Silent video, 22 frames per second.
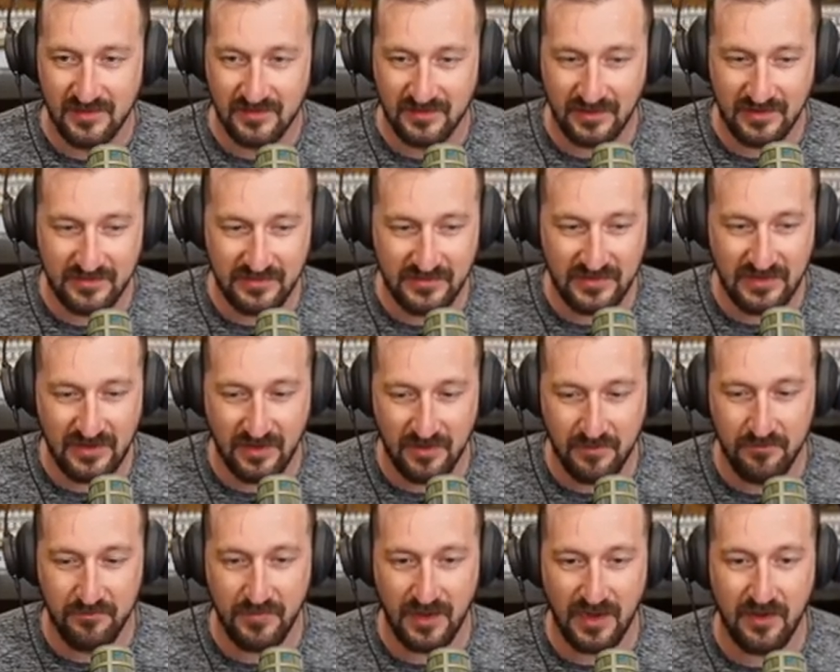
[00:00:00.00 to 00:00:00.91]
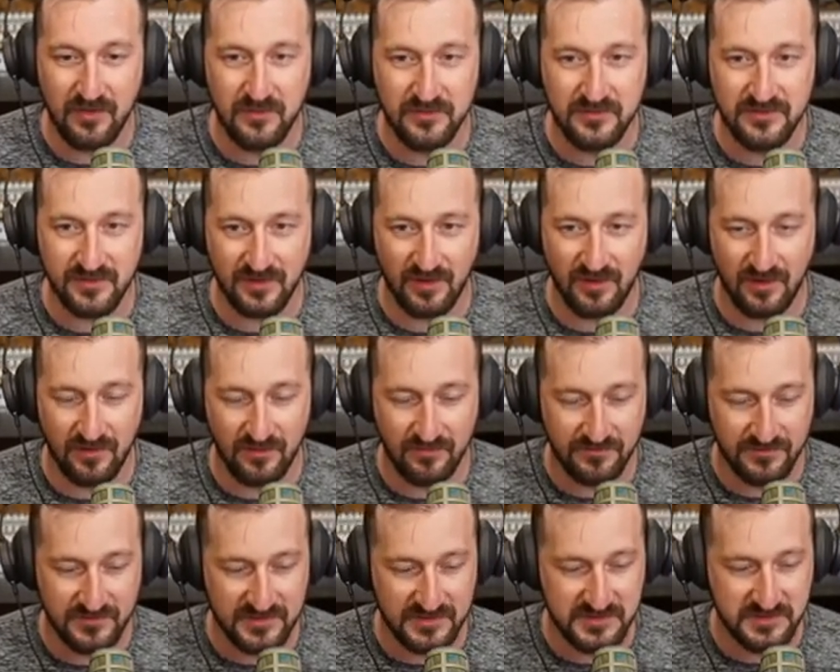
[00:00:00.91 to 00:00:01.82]
like the amount
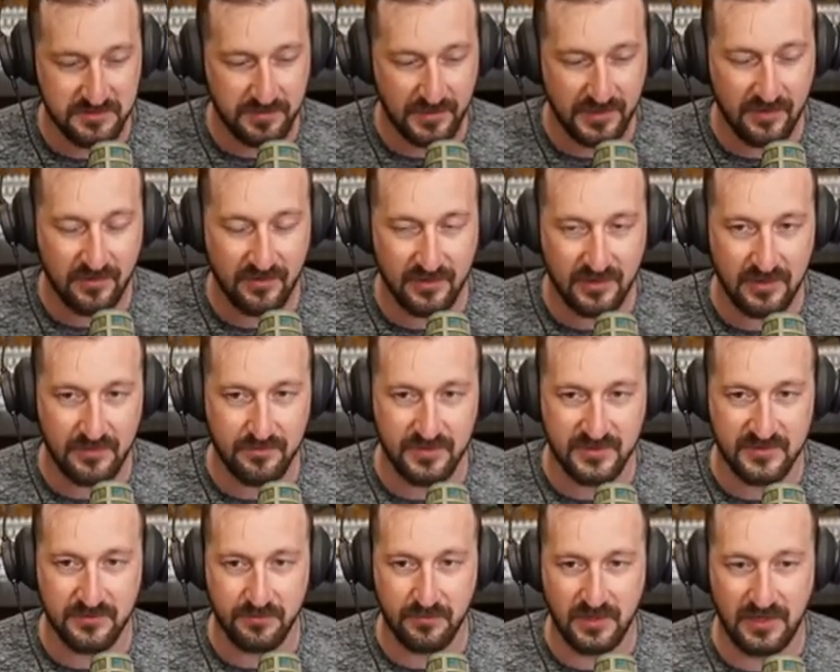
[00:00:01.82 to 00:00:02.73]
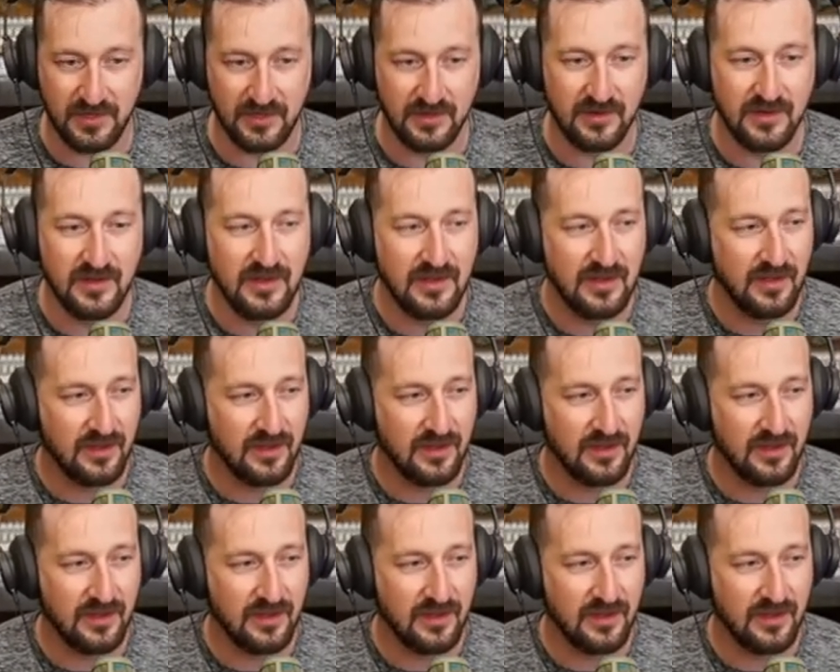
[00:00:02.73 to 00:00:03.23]
of disparity between